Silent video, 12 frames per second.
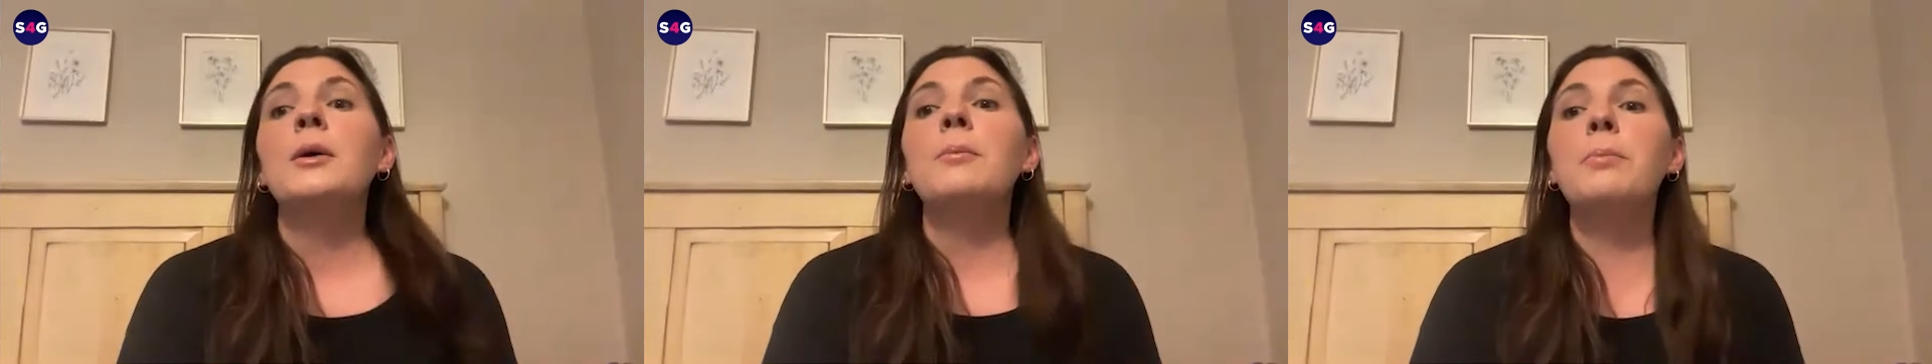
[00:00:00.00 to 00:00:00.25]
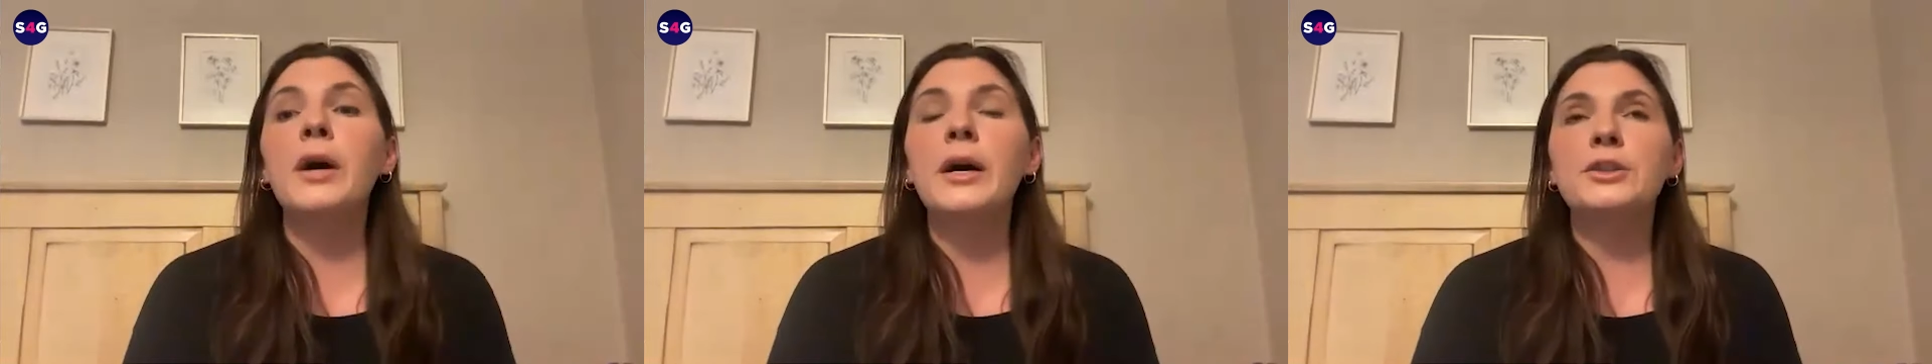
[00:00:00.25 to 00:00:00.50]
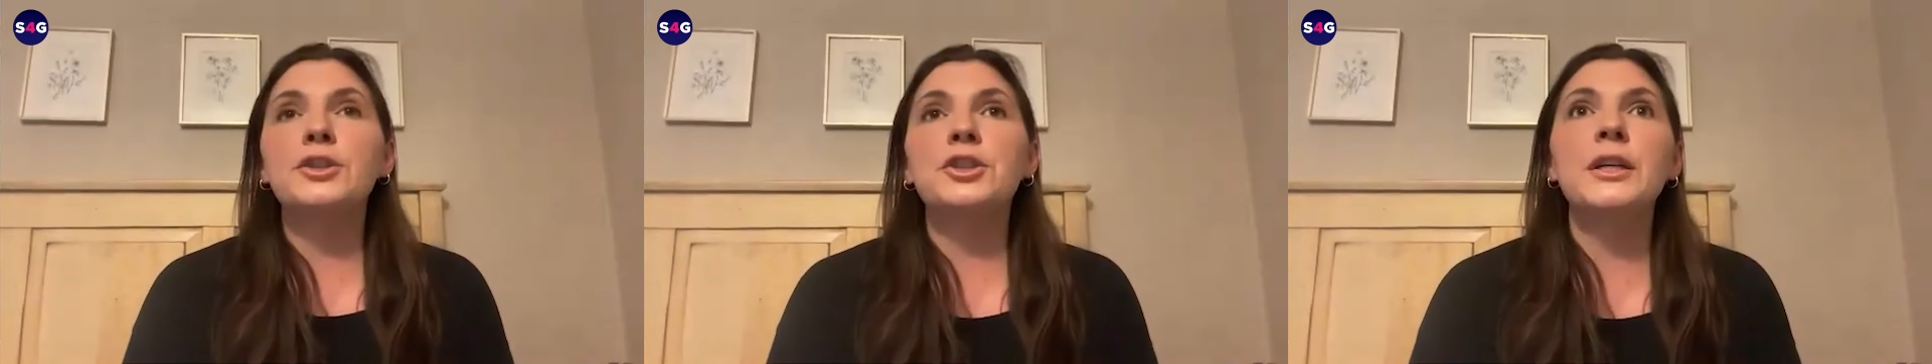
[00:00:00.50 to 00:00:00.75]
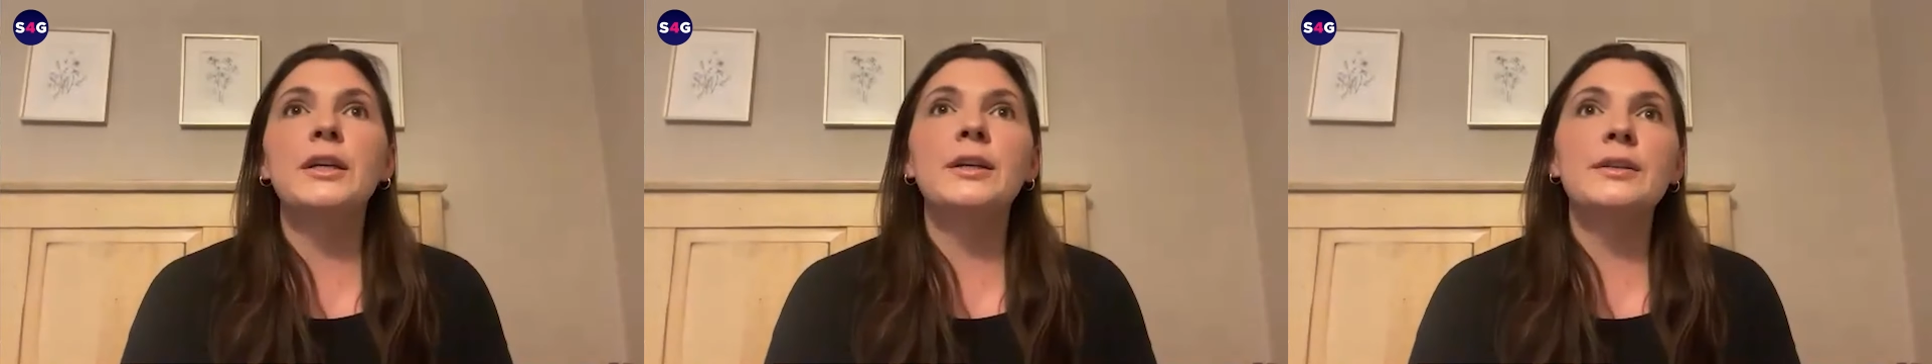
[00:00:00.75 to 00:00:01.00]
but
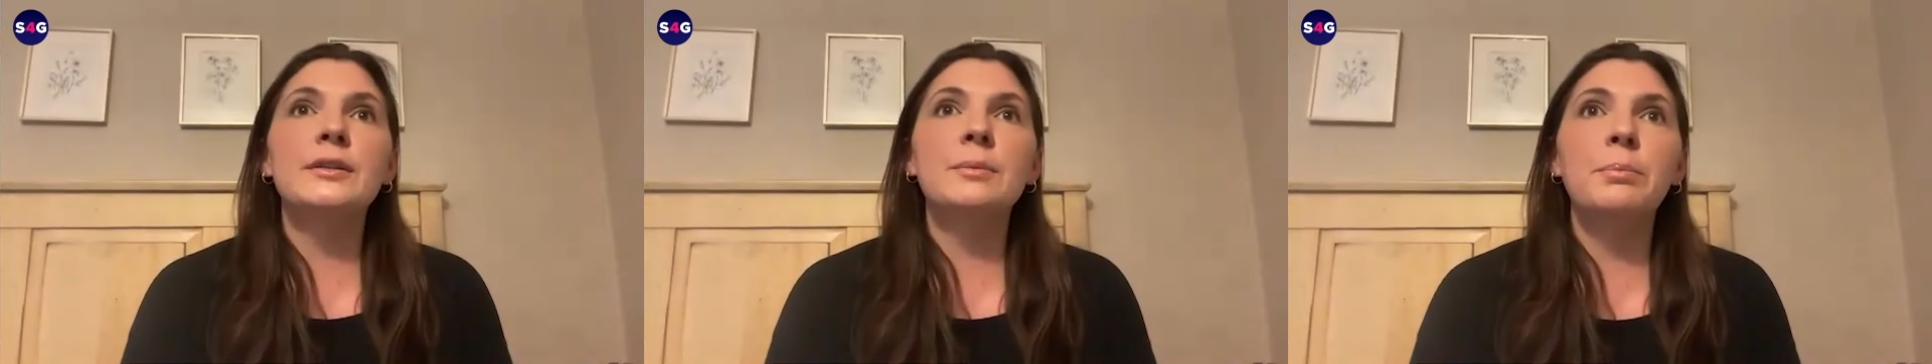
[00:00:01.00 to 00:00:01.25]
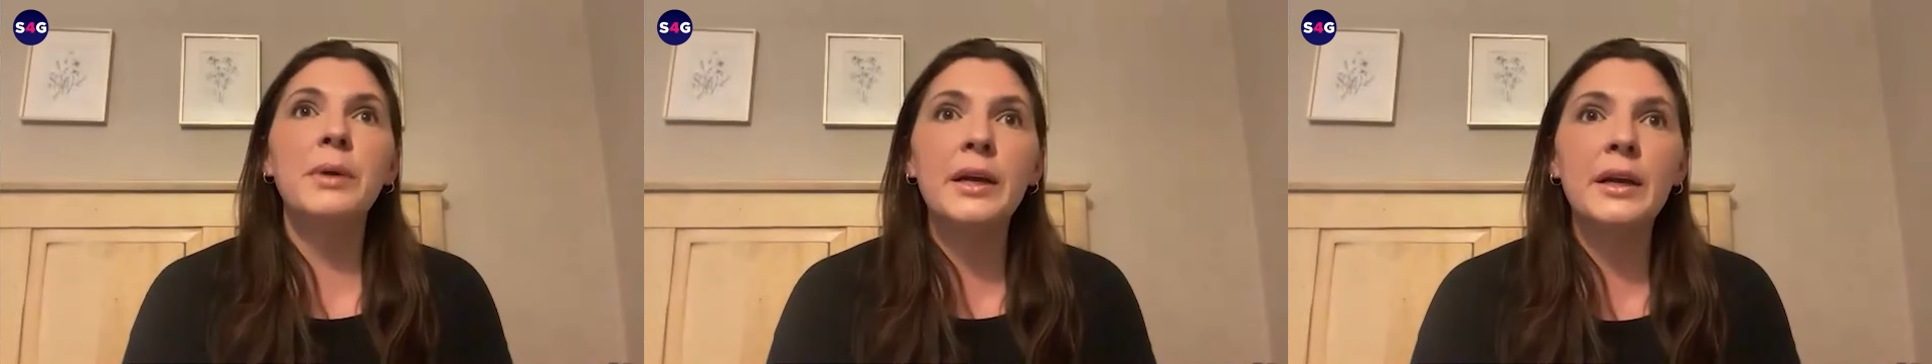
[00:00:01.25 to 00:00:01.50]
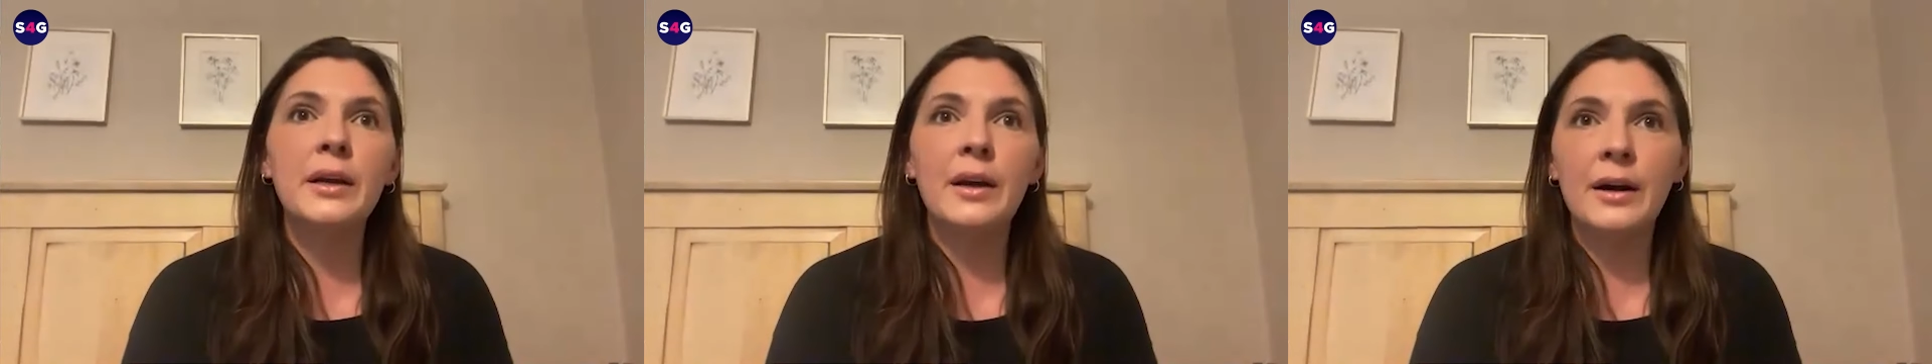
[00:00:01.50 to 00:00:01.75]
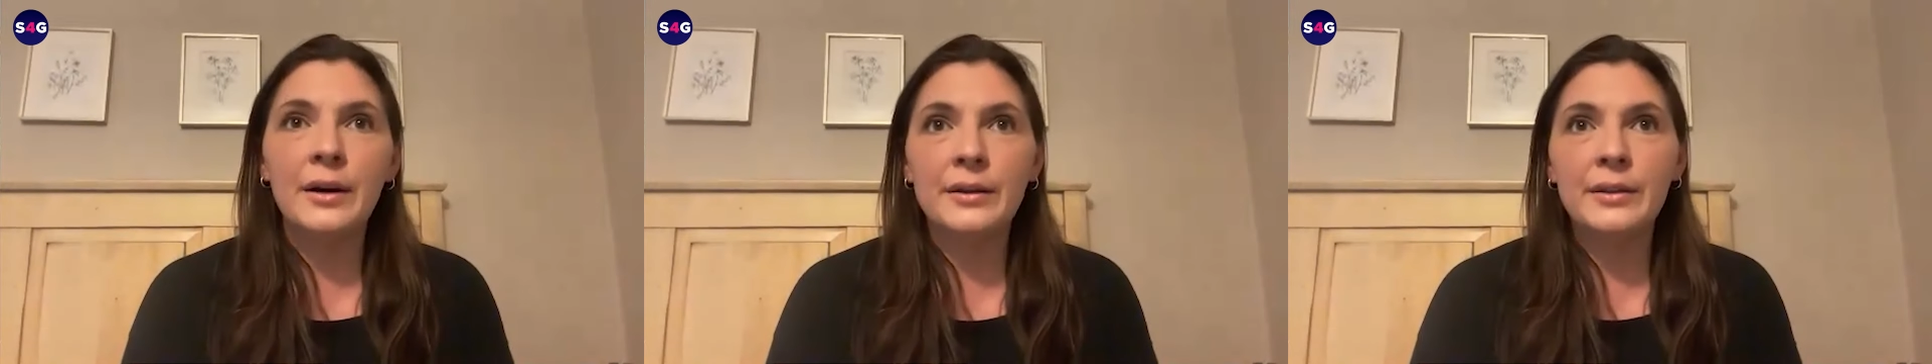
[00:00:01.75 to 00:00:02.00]
she is big
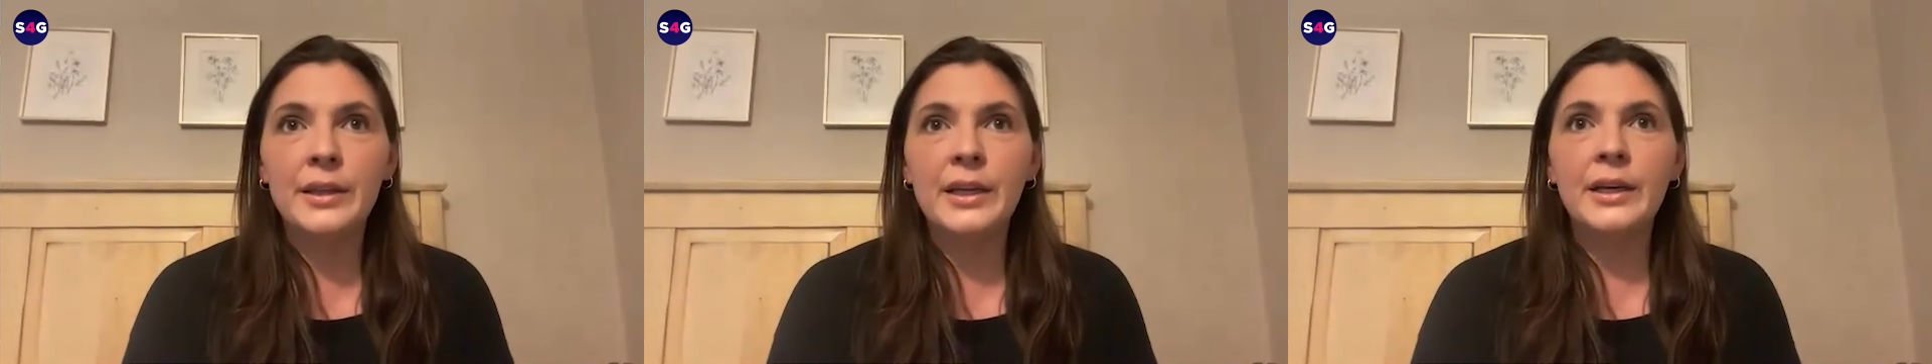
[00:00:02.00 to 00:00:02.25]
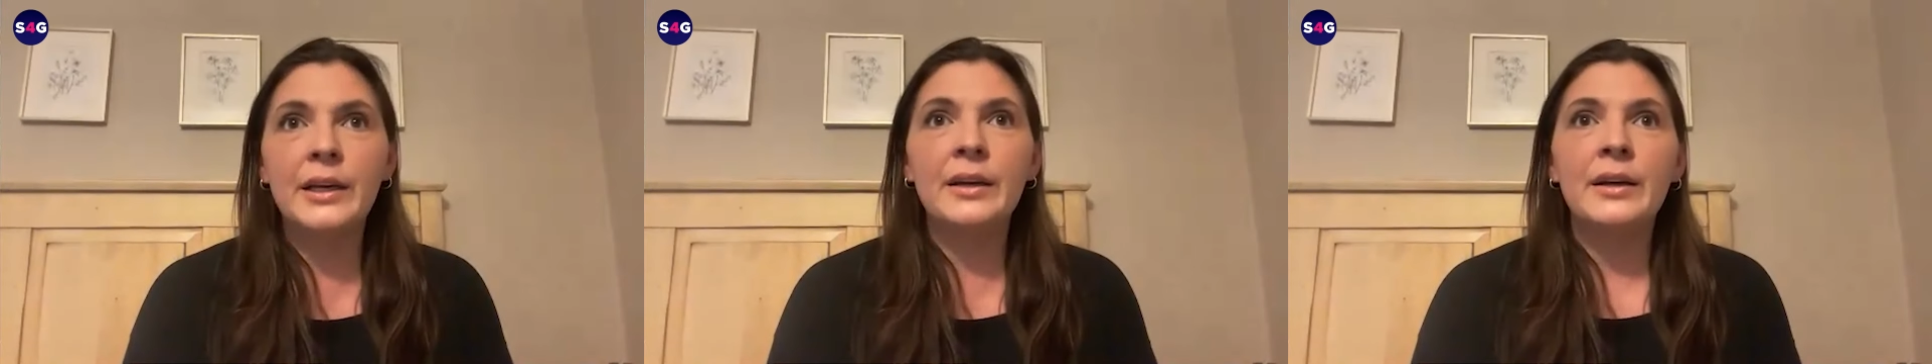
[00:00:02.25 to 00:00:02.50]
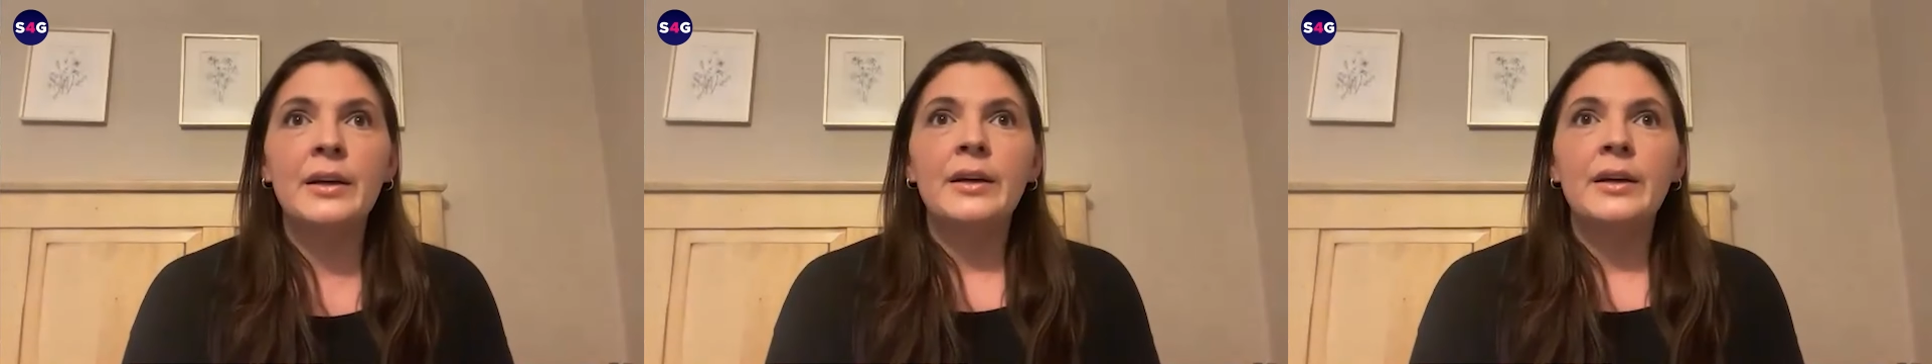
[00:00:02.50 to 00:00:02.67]
on the